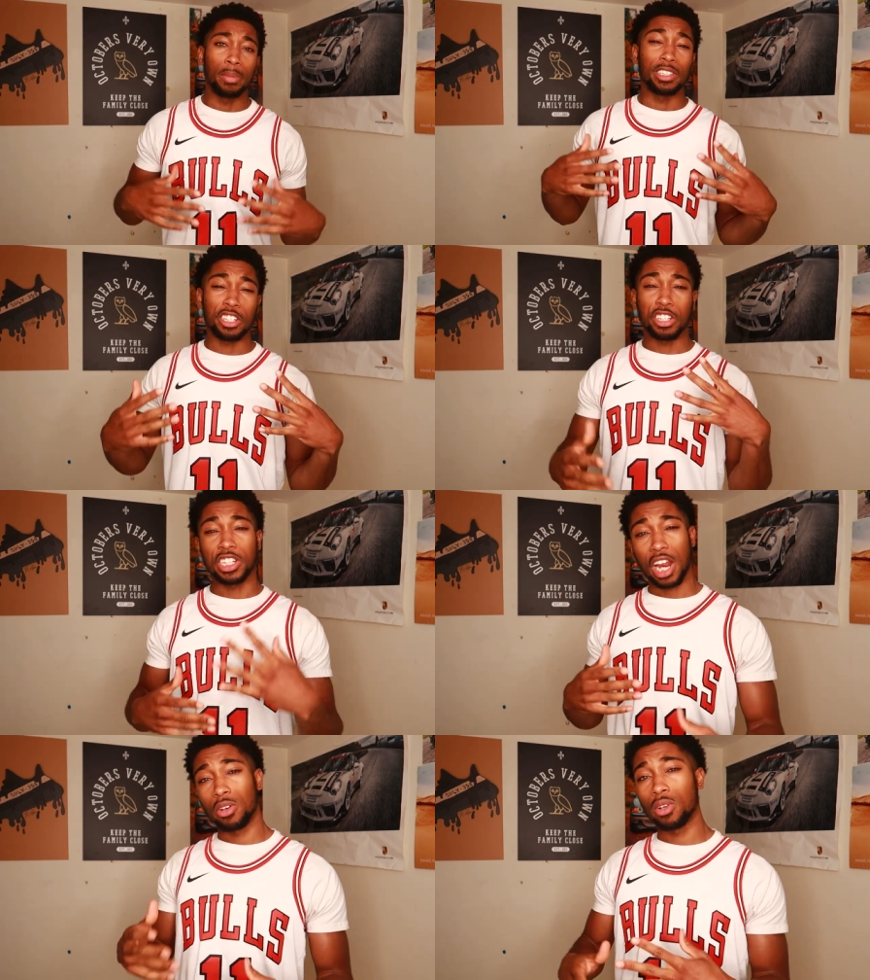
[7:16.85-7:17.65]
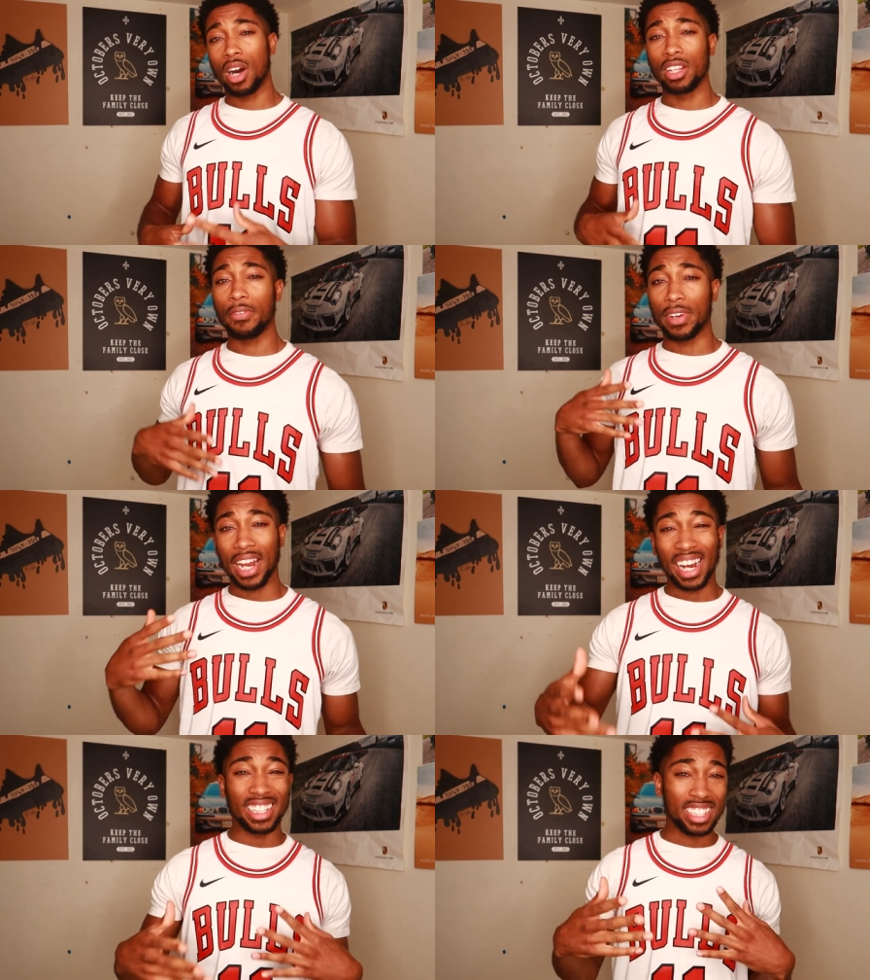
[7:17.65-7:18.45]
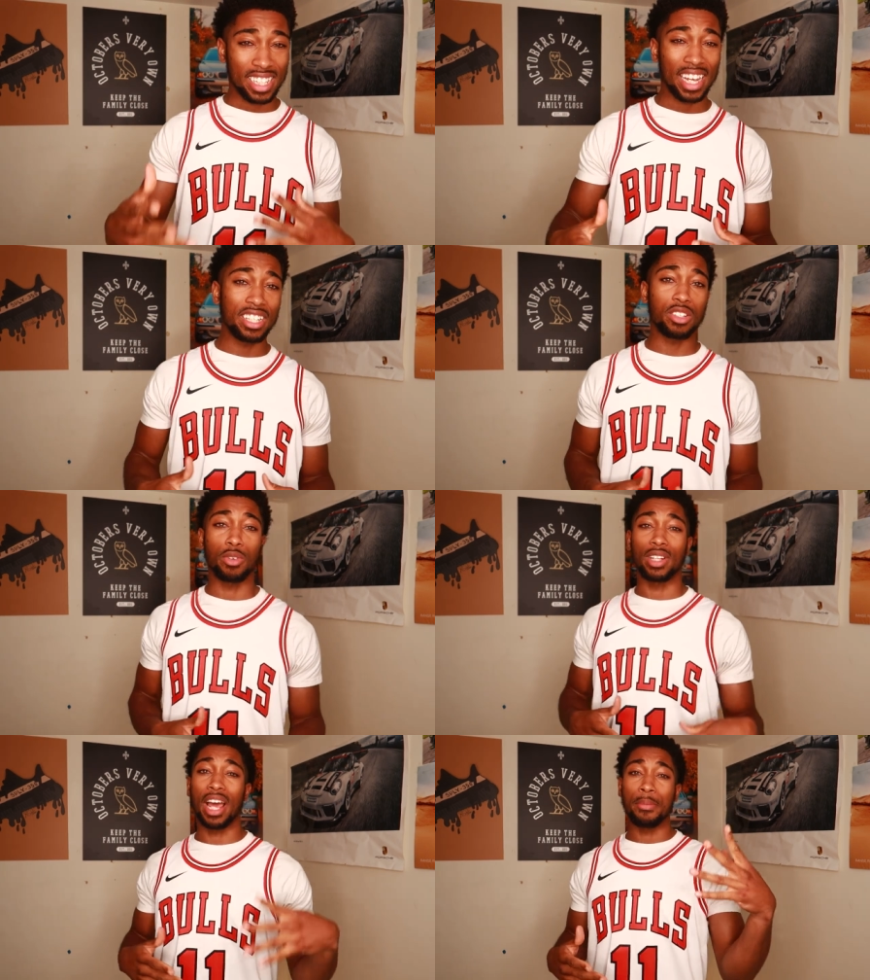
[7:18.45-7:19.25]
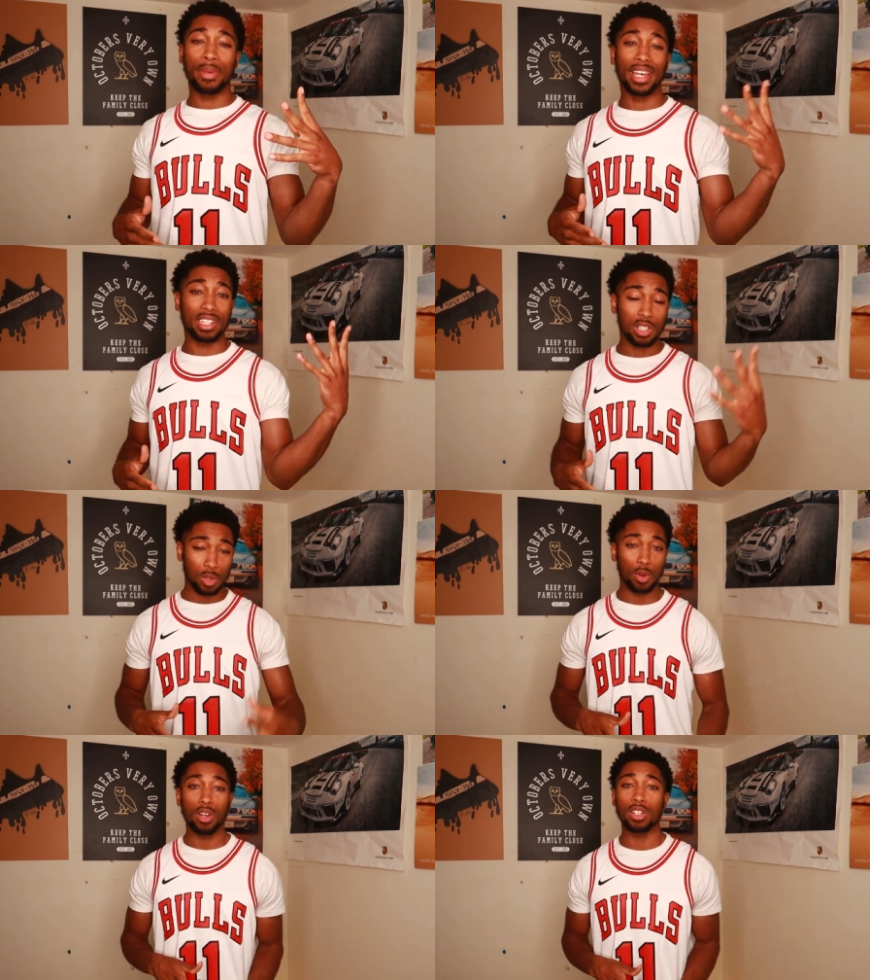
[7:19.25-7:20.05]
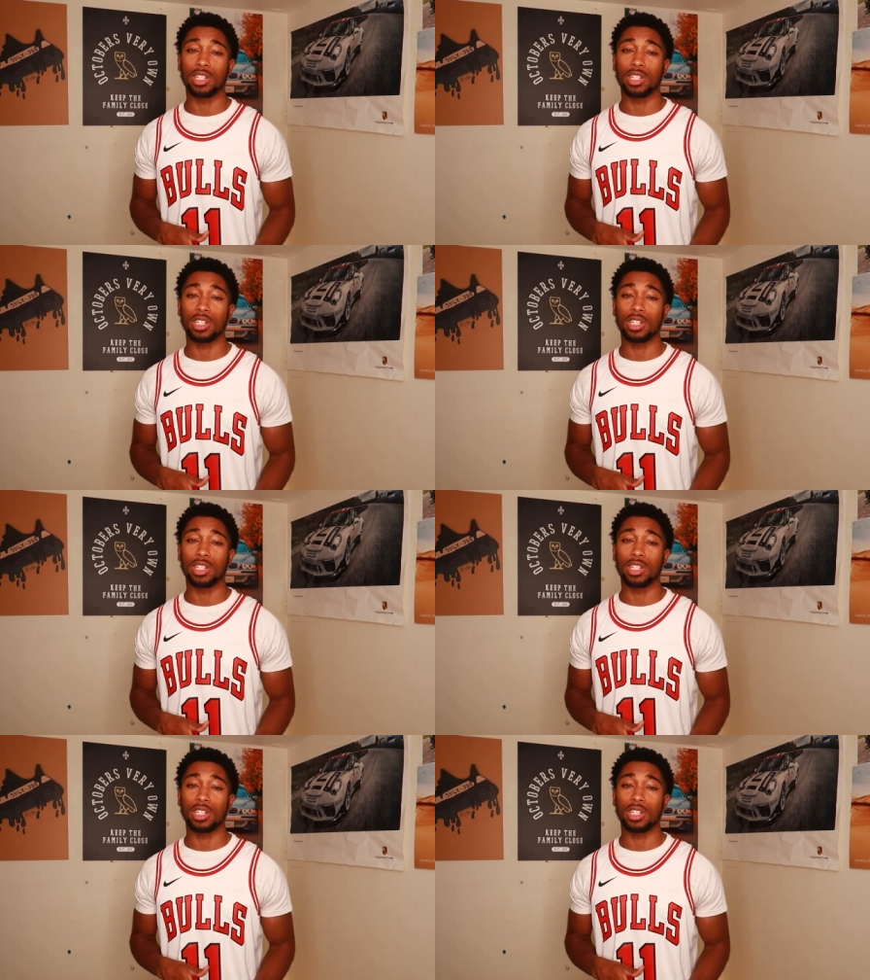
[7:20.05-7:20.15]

but just in general on the Fanatics sites or the NBA store.